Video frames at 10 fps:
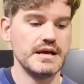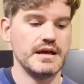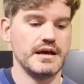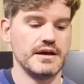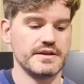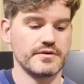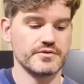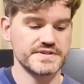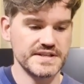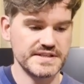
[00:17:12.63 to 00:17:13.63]
Then
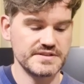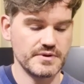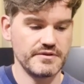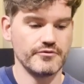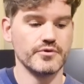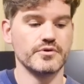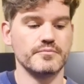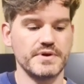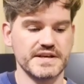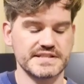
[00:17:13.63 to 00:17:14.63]
got CC 24,
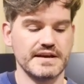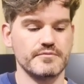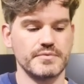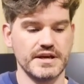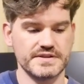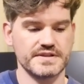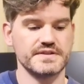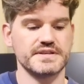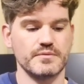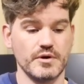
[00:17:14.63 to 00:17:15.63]
BS 11, PH
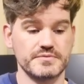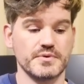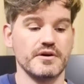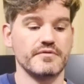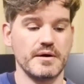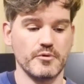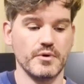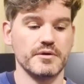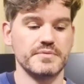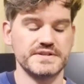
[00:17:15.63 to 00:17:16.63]
13, Whip 12, Armor
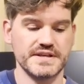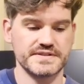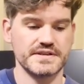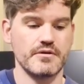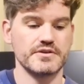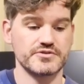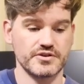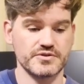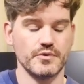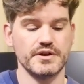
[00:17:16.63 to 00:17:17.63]
1, BTS 0,
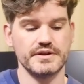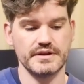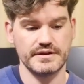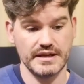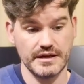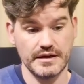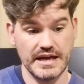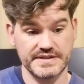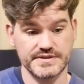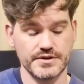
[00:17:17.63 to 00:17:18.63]
Structure 1,
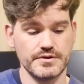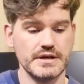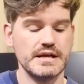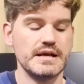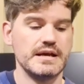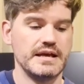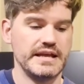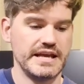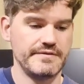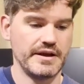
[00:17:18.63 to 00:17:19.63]
S2,
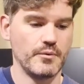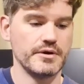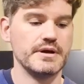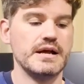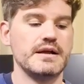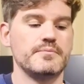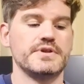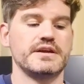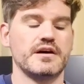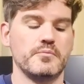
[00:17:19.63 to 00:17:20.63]
and AVA 1. But
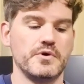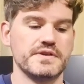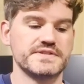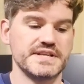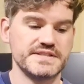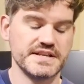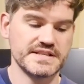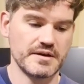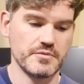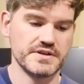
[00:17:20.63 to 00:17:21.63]
they come with CC
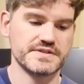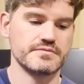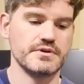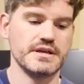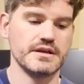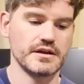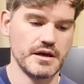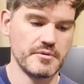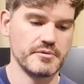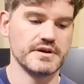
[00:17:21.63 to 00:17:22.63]
attack -3,
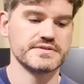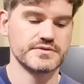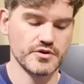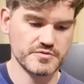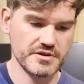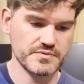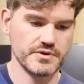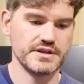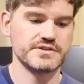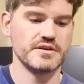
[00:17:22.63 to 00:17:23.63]
climbing plus, dodge plus
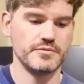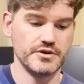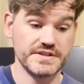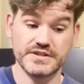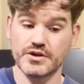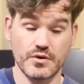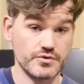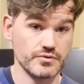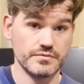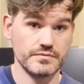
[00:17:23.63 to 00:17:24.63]
1 inch, immunity
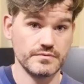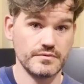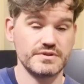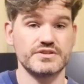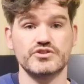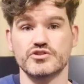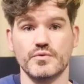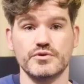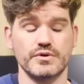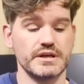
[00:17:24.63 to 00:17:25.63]
total, which is so
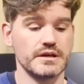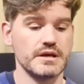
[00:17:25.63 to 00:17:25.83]
annoying,